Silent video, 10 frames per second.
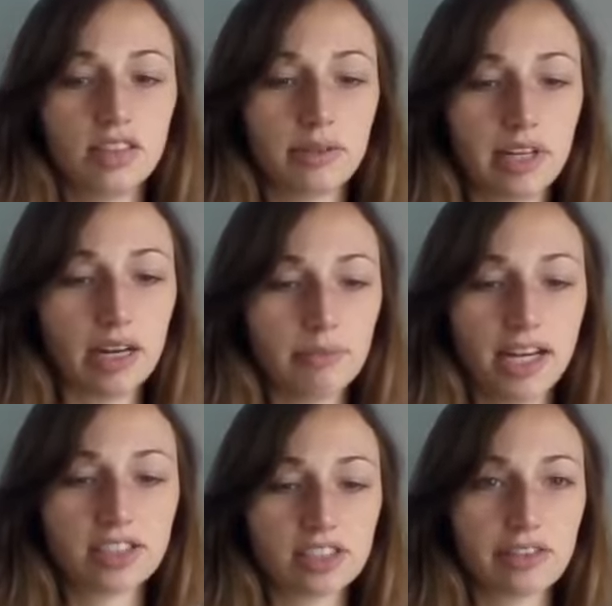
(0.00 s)
I mean, I
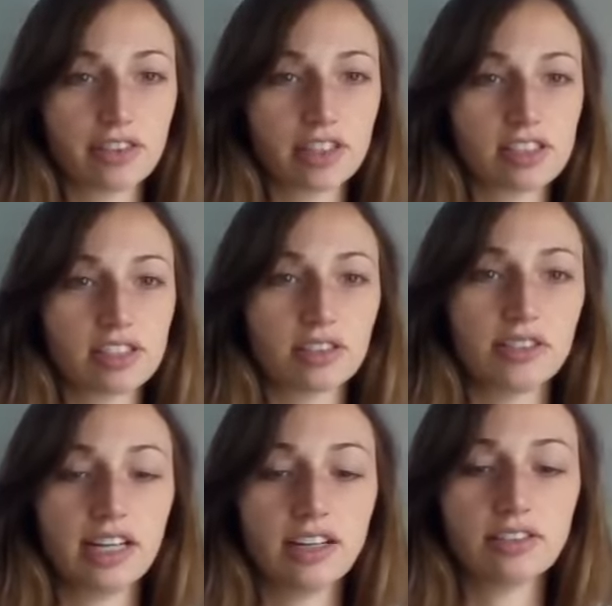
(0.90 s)
imagine if they're still
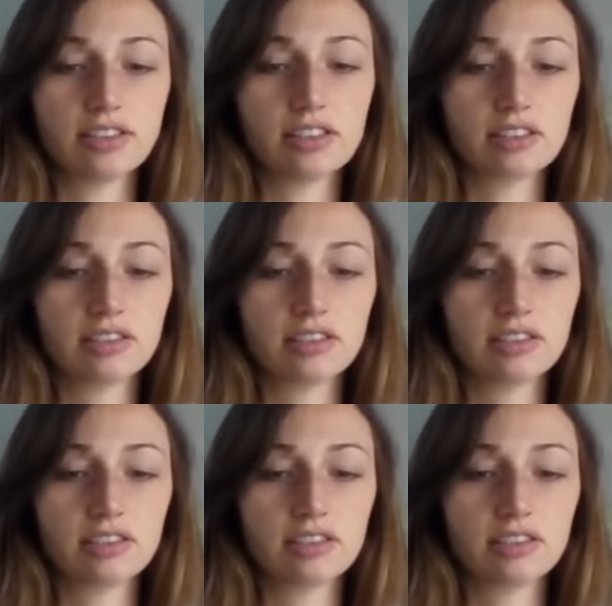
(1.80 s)
around.